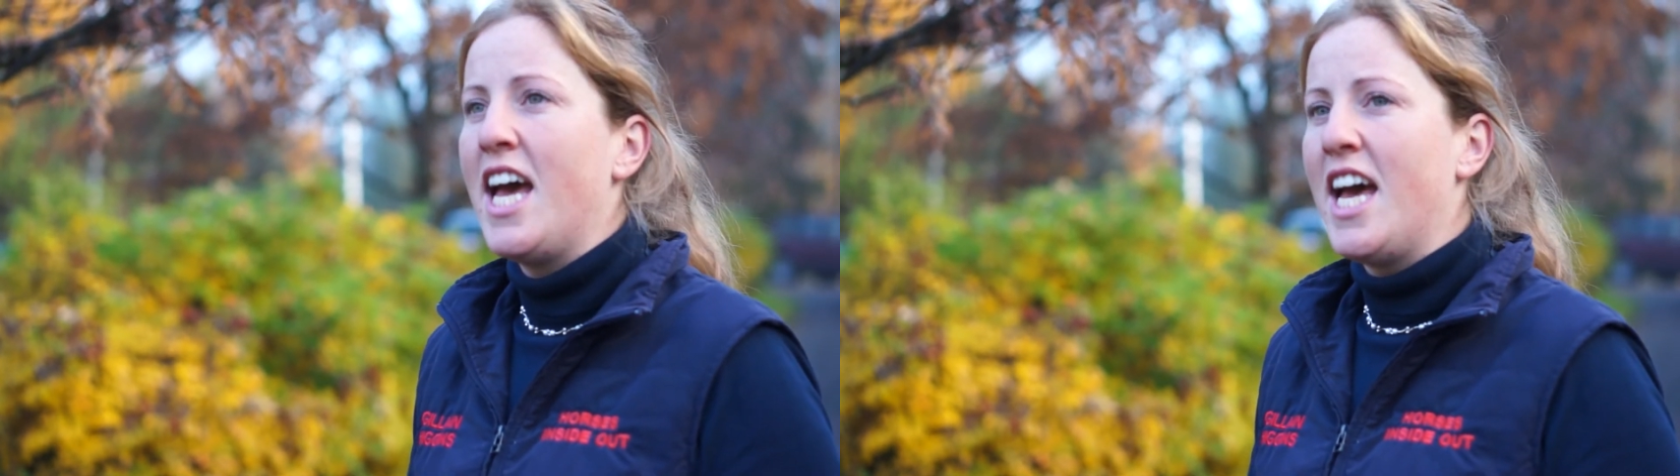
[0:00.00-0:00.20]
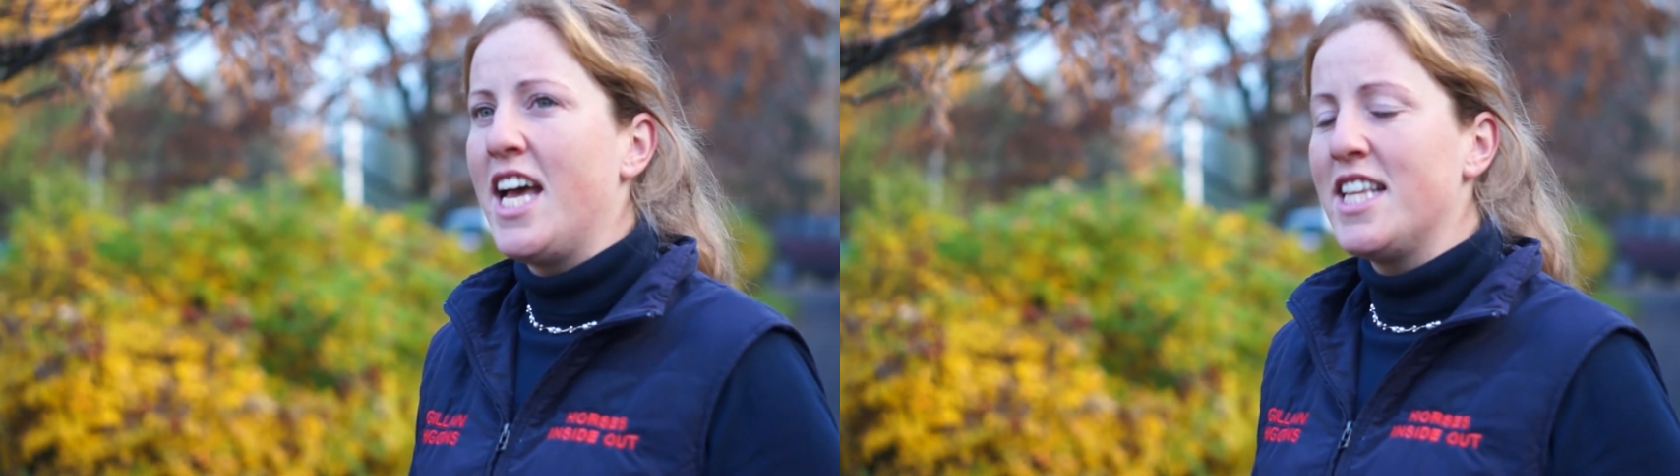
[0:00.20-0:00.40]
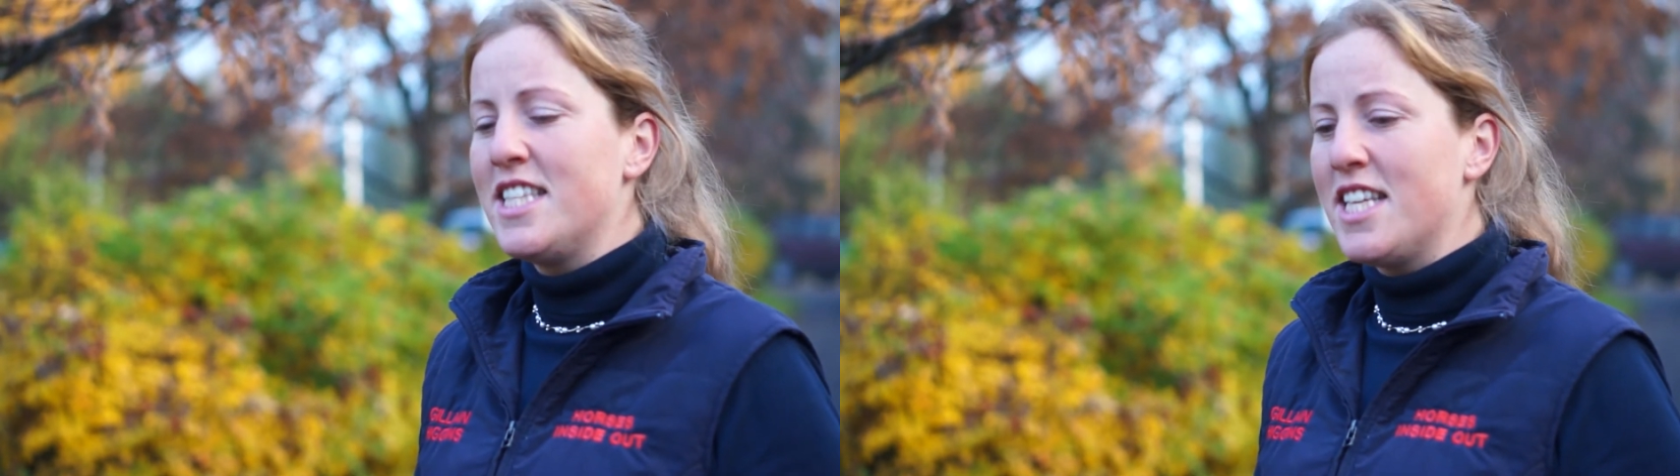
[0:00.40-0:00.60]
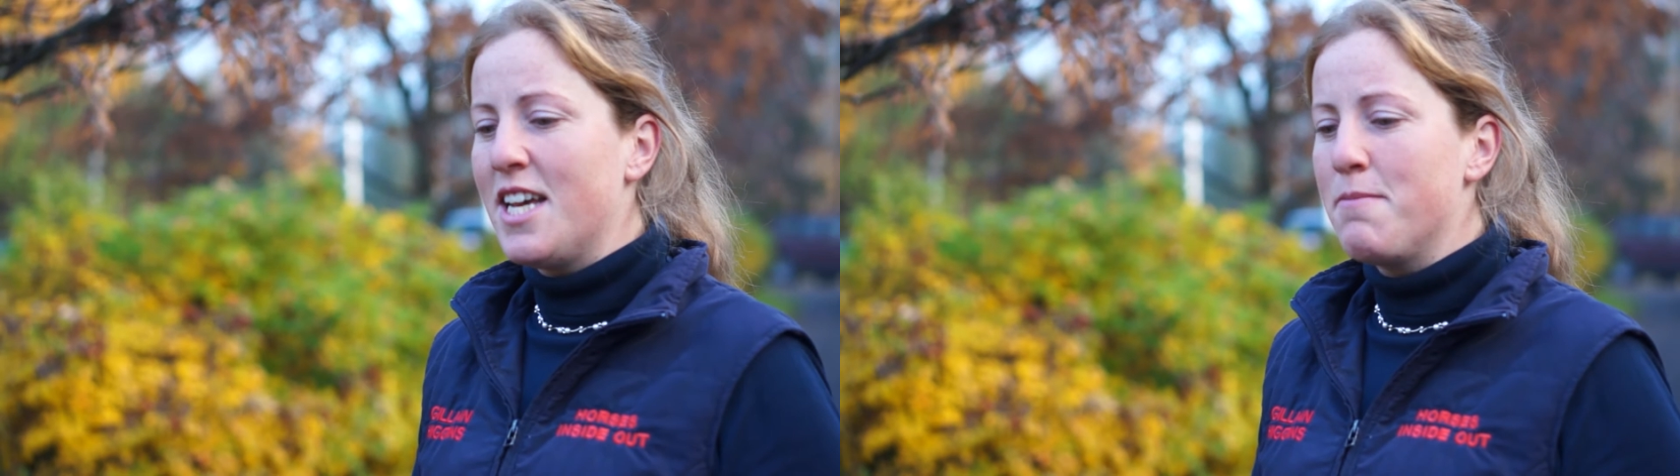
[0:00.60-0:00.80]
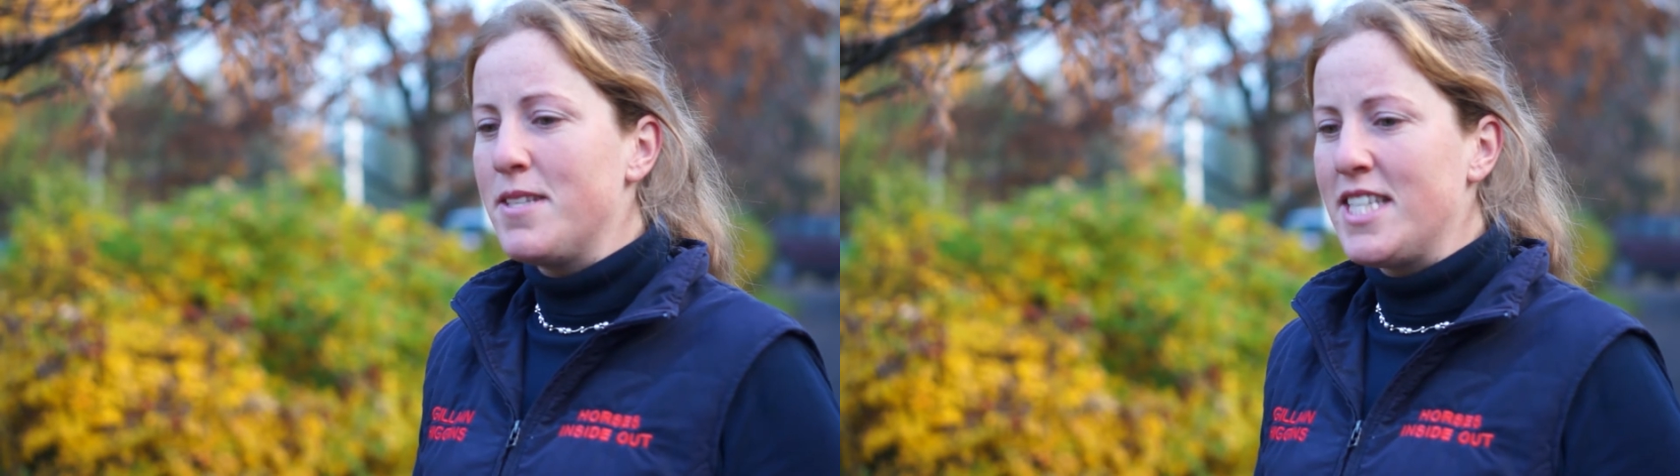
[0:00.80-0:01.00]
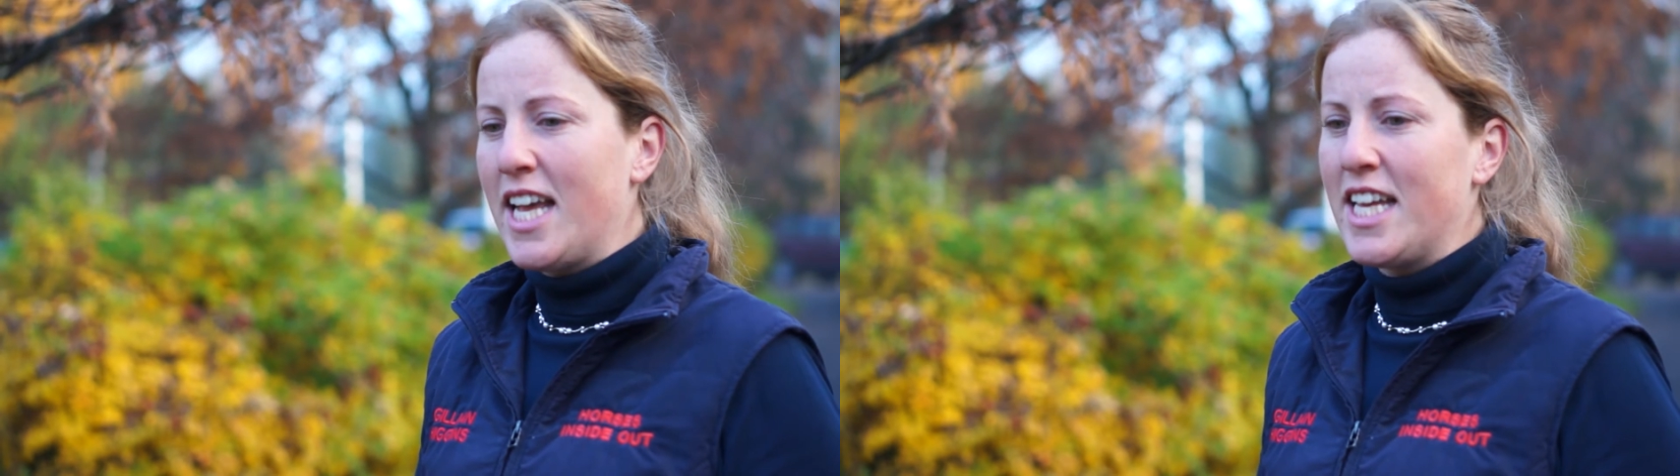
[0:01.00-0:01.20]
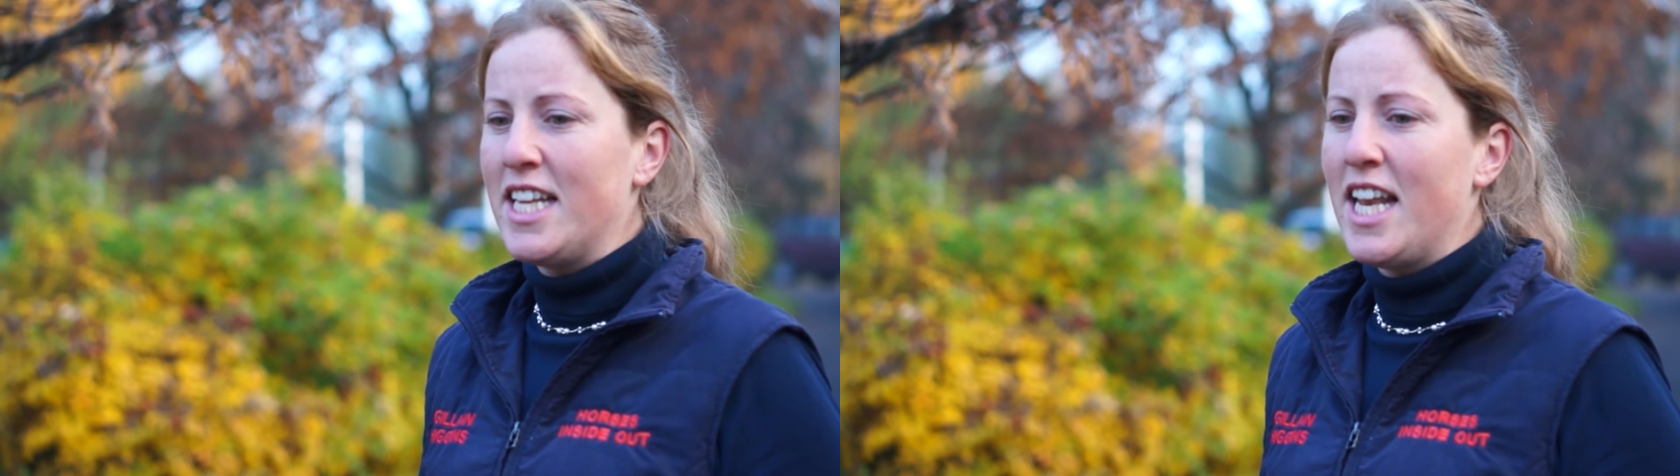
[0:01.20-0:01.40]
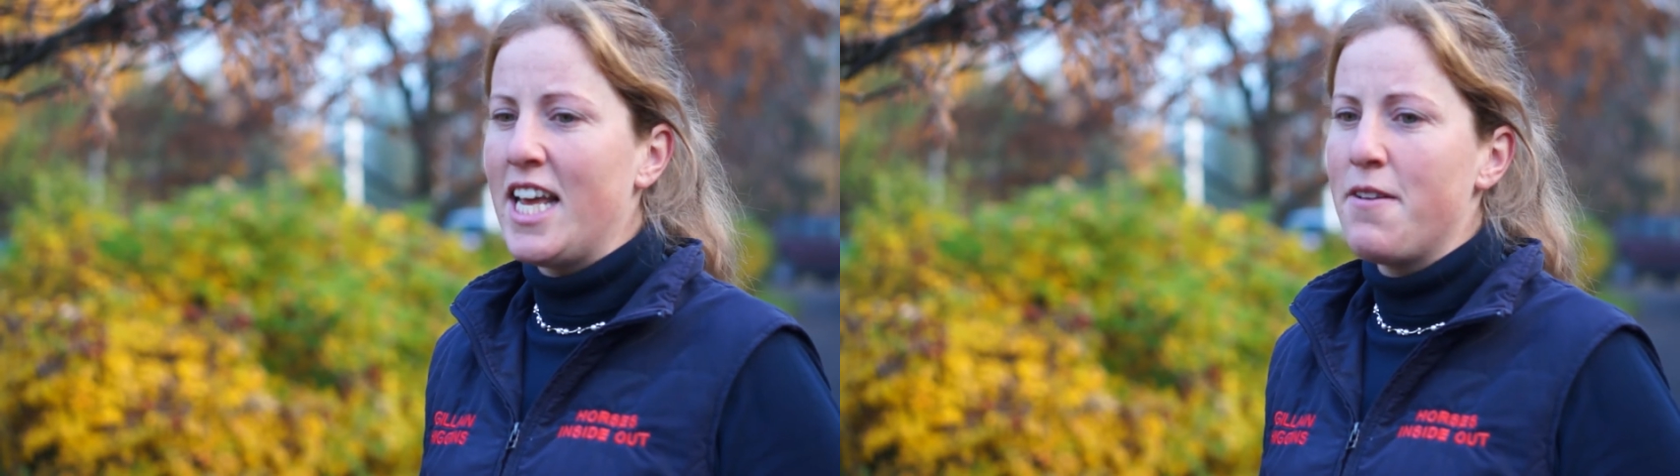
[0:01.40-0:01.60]
And
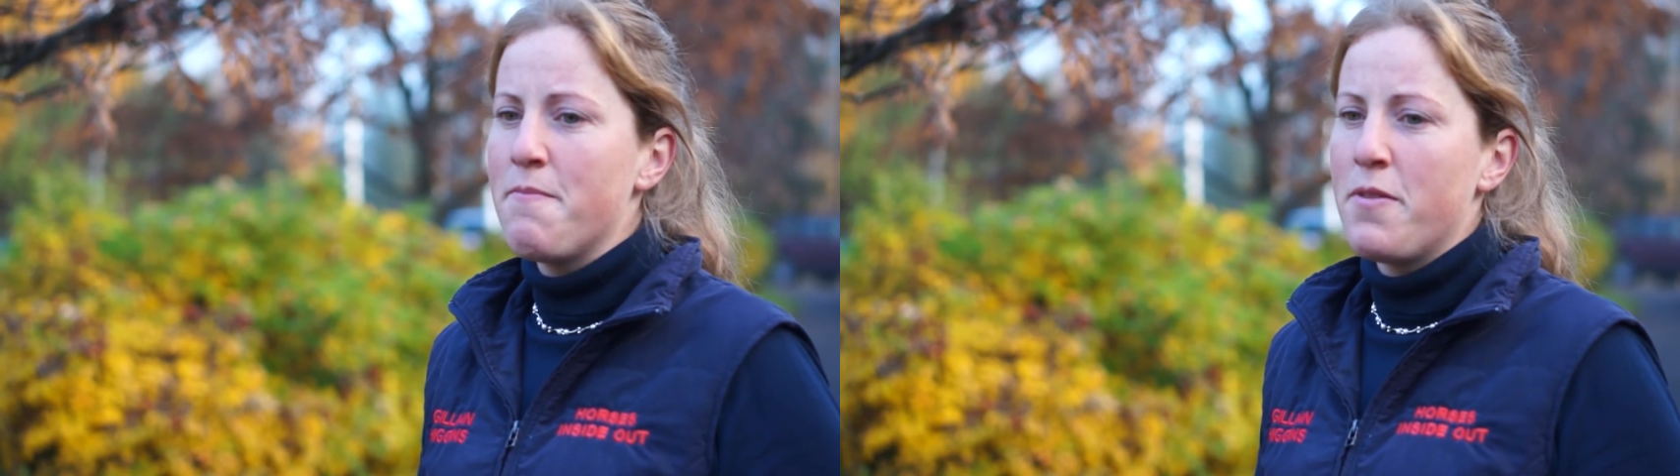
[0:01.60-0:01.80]
secondly,